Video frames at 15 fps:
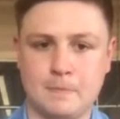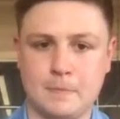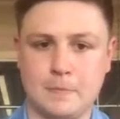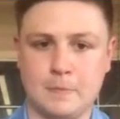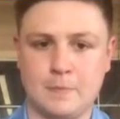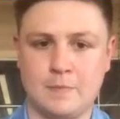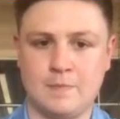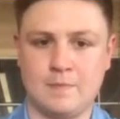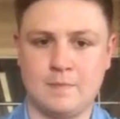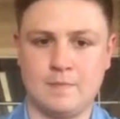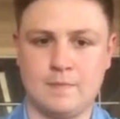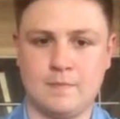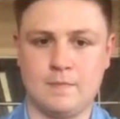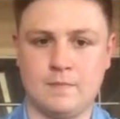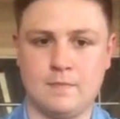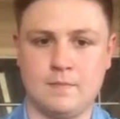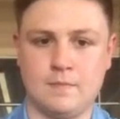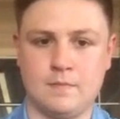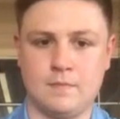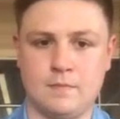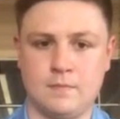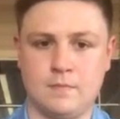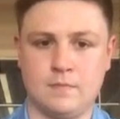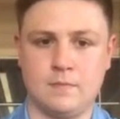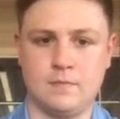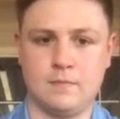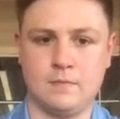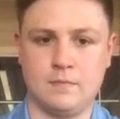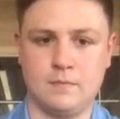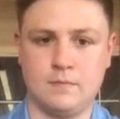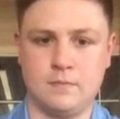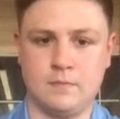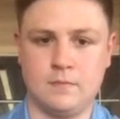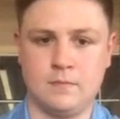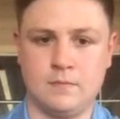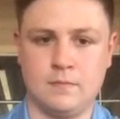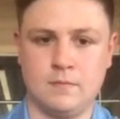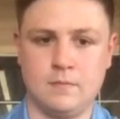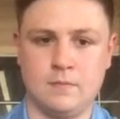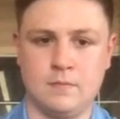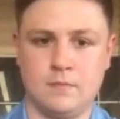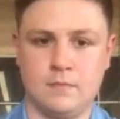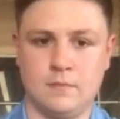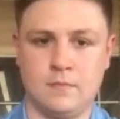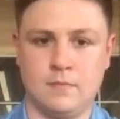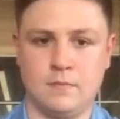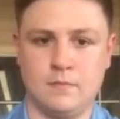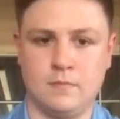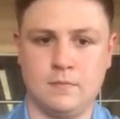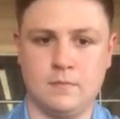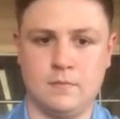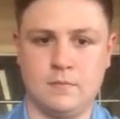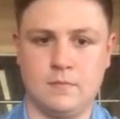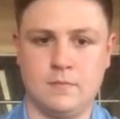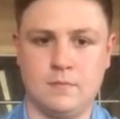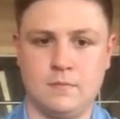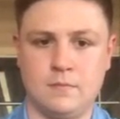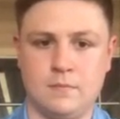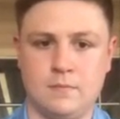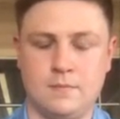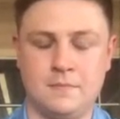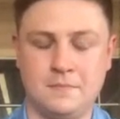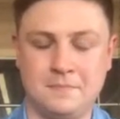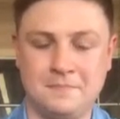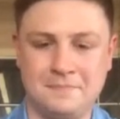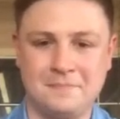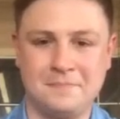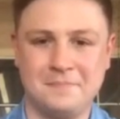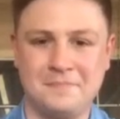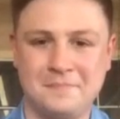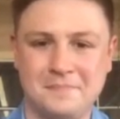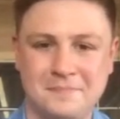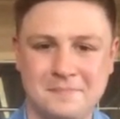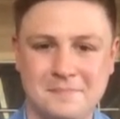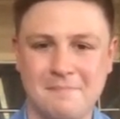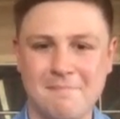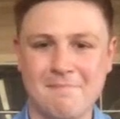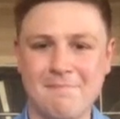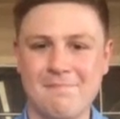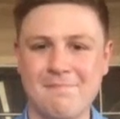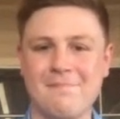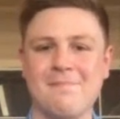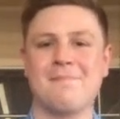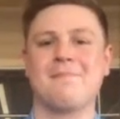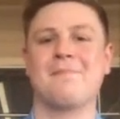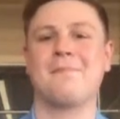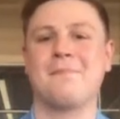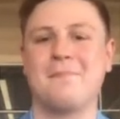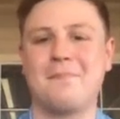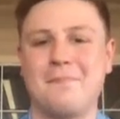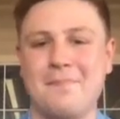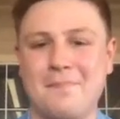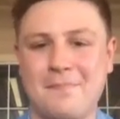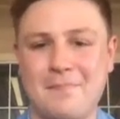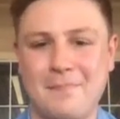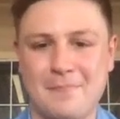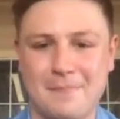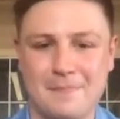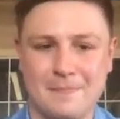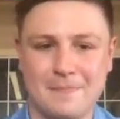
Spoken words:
(not speaking)